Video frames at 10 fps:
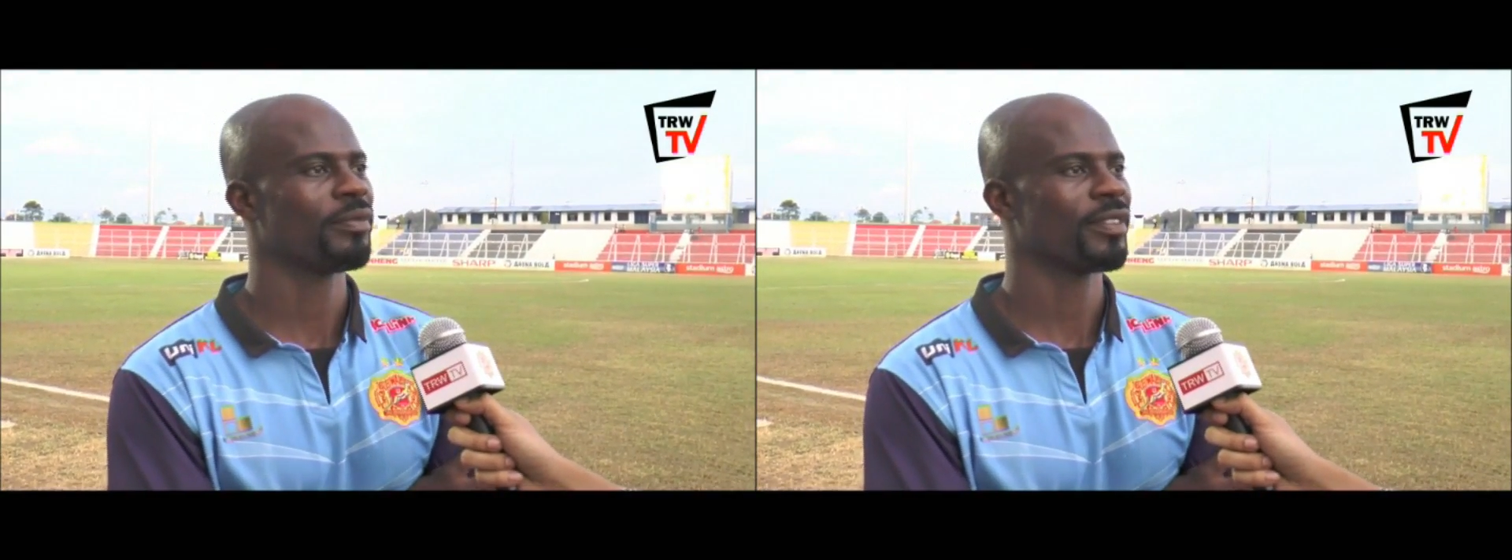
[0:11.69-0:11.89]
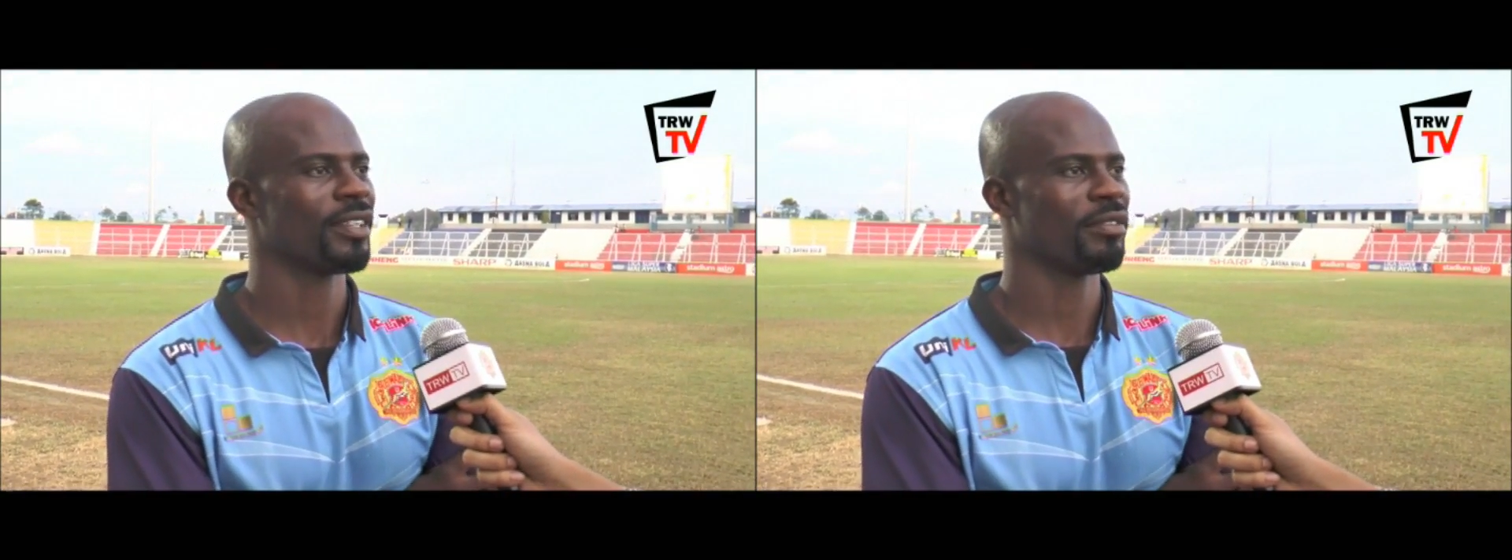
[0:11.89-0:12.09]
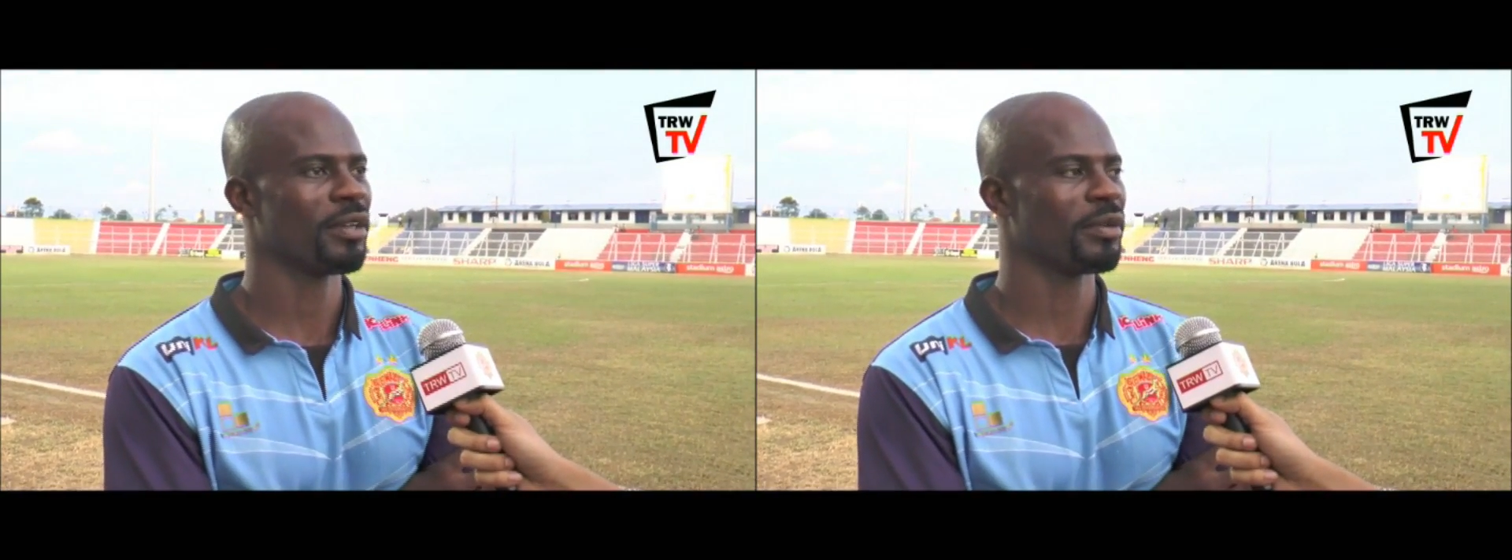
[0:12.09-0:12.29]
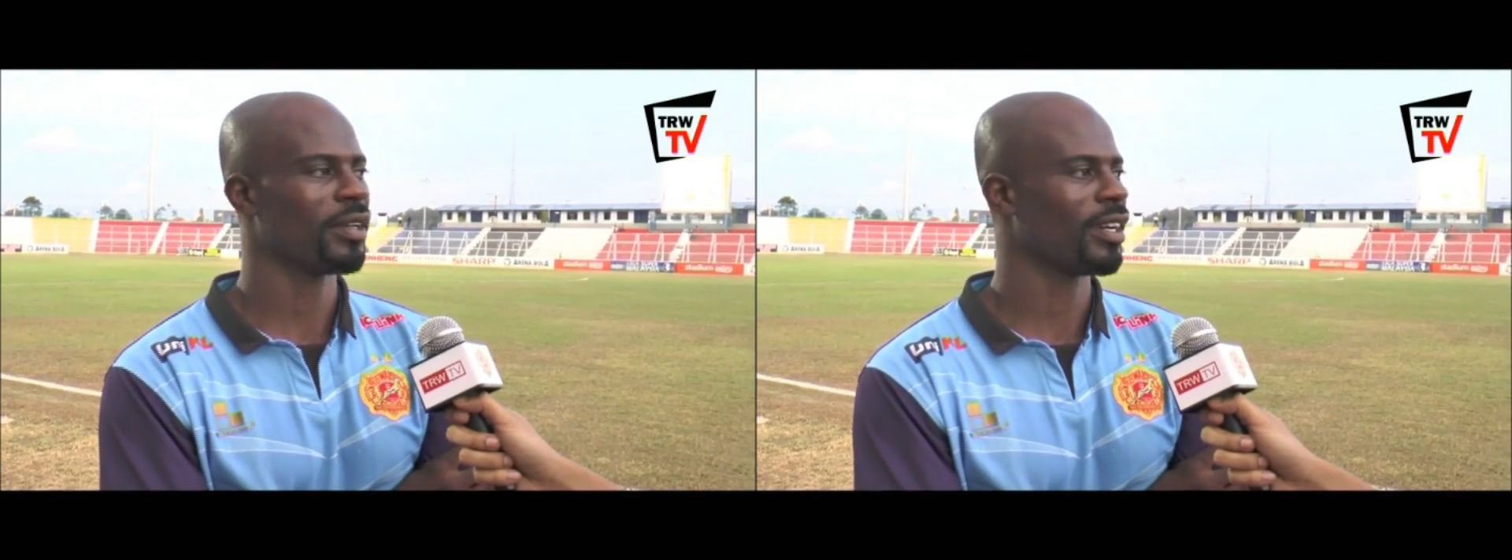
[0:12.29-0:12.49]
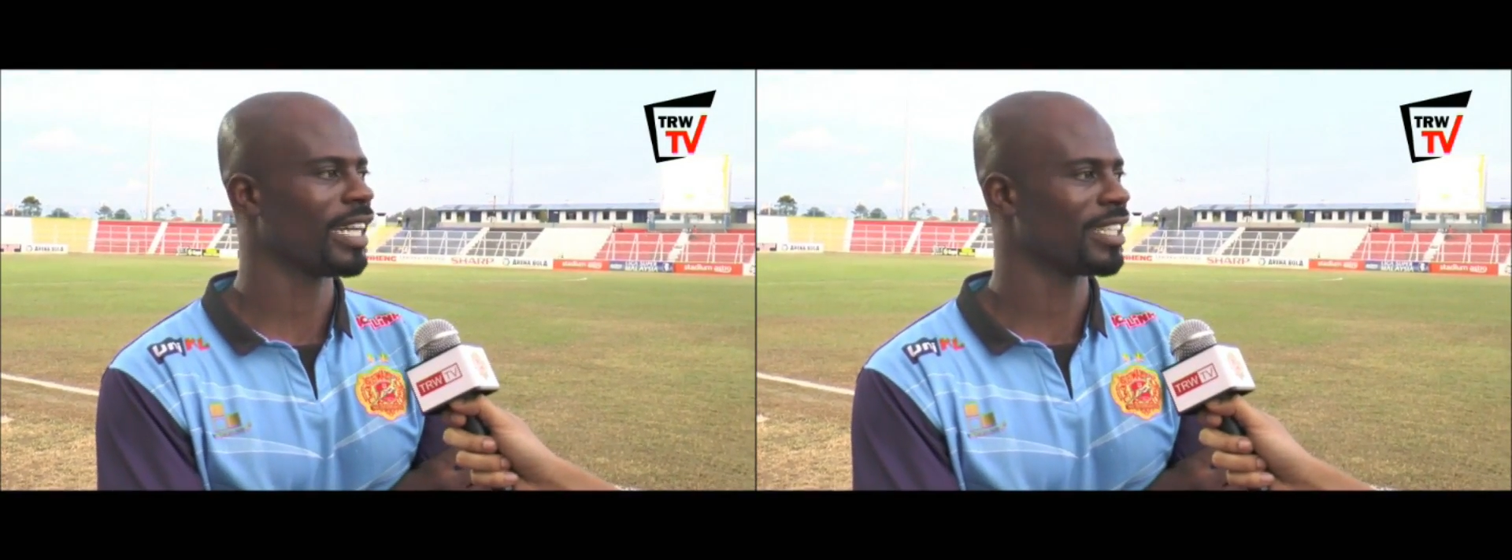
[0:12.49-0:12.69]
They're
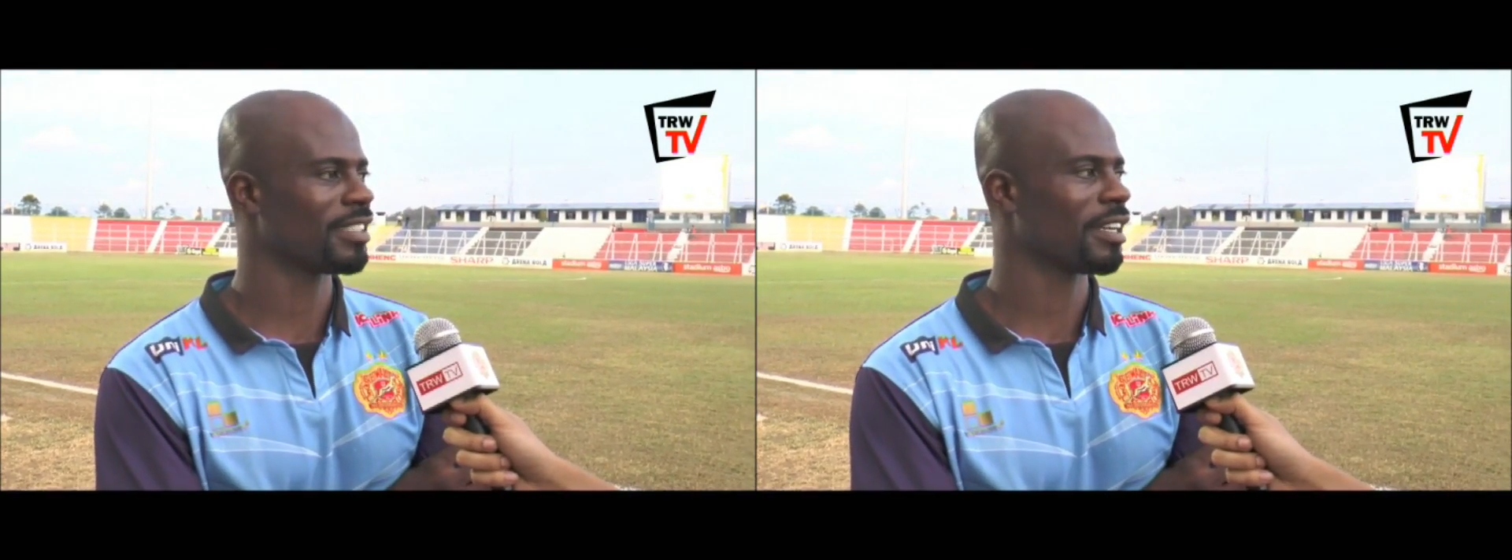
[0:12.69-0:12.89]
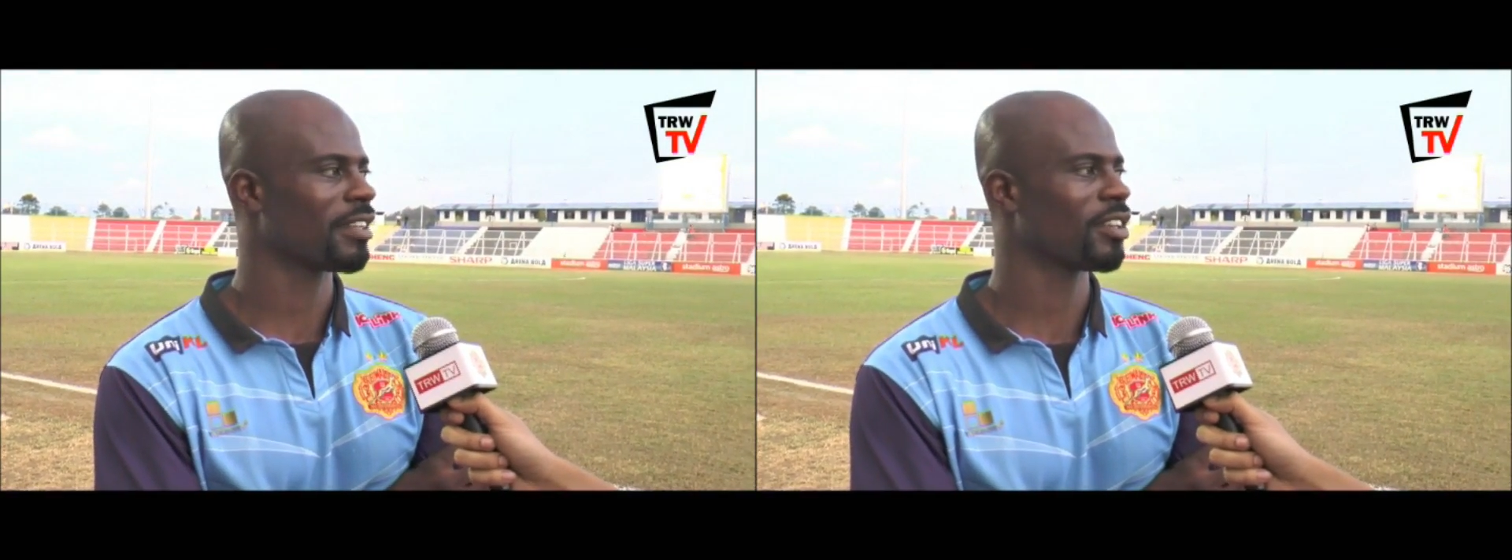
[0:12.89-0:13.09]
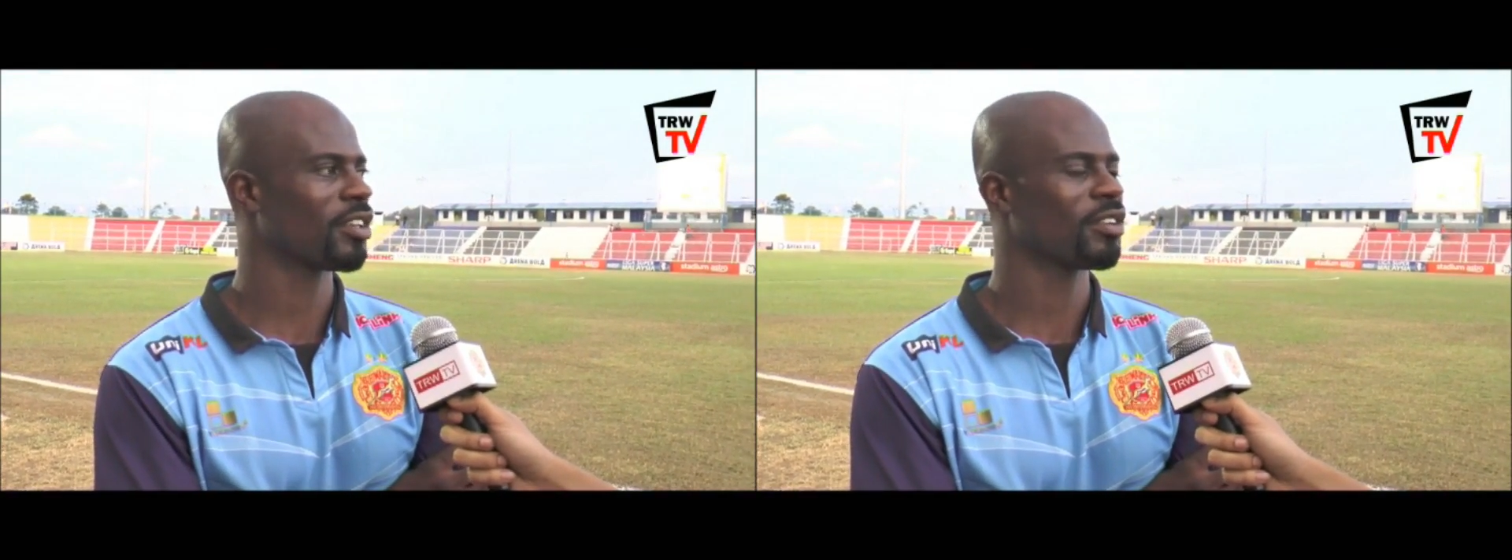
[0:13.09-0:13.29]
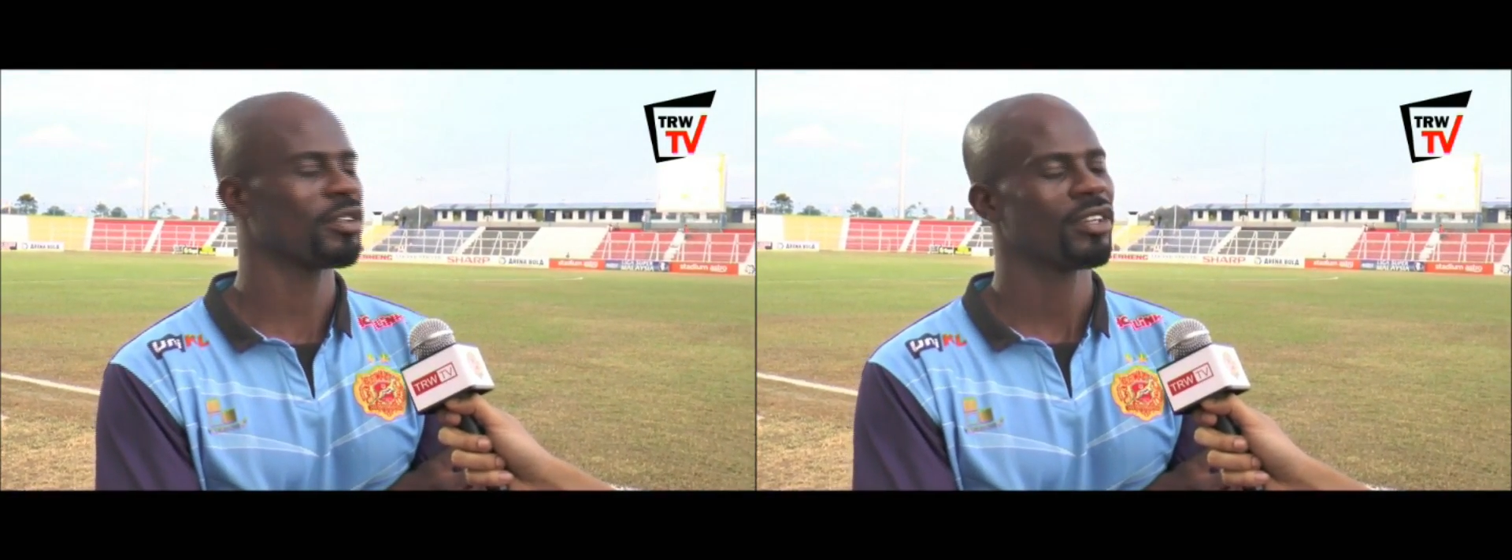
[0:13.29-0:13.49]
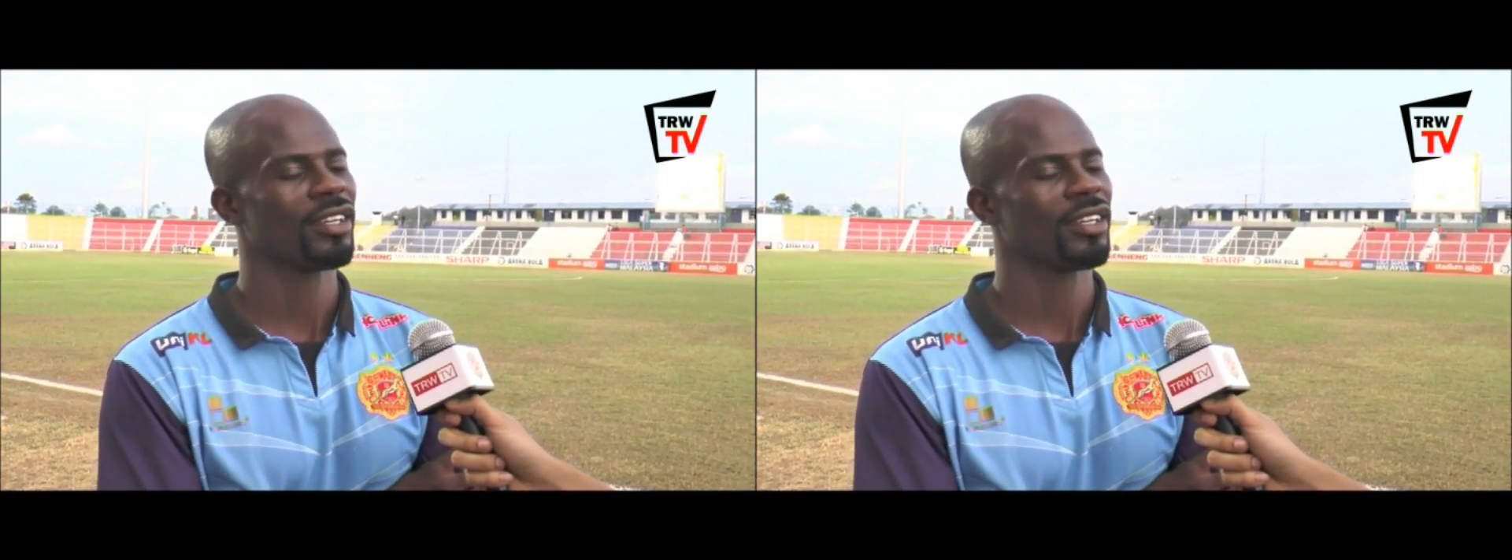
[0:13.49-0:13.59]
very energetic,